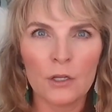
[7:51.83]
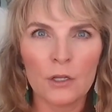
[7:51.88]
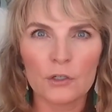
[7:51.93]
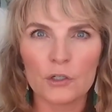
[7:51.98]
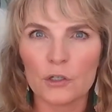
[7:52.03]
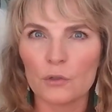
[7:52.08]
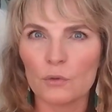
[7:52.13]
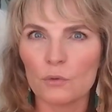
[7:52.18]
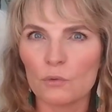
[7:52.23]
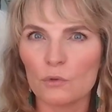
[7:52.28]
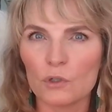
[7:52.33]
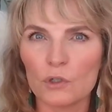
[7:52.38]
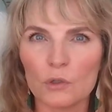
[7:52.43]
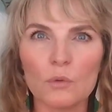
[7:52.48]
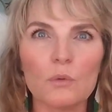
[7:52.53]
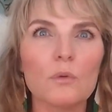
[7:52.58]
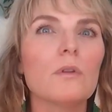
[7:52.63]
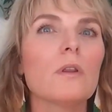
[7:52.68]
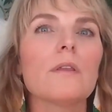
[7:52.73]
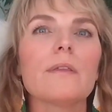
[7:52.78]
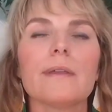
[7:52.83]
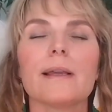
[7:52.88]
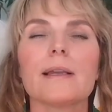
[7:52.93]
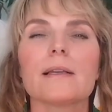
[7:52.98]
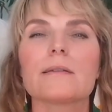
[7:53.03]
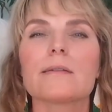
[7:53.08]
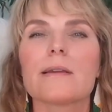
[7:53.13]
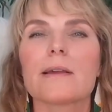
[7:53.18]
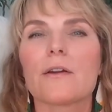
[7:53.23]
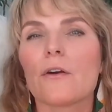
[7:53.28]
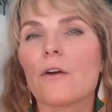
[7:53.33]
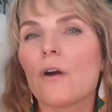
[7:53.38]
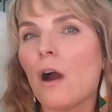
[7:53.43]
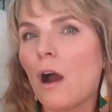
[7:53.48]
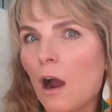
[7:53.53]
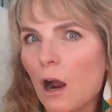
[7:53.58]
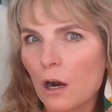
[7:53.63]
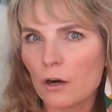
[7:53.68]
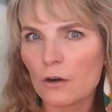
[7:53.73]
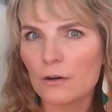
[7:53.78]
to do the things that are
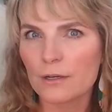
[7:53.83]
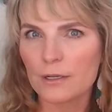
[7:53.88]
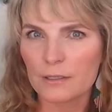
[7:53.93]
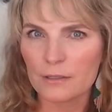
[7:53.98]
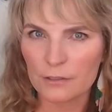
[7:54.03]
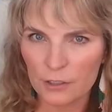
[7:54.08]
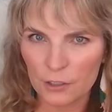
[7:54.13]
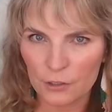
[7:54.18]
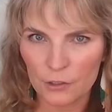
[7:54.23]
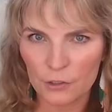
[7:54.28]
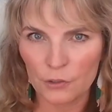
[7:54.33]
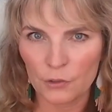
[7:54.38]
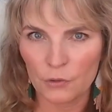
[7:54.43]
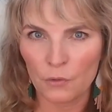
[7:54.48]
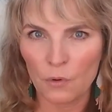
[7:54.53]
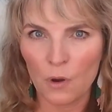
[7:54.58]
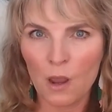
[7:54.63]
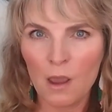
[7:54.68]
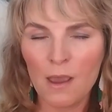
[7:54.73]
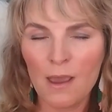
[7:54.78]
hardest to do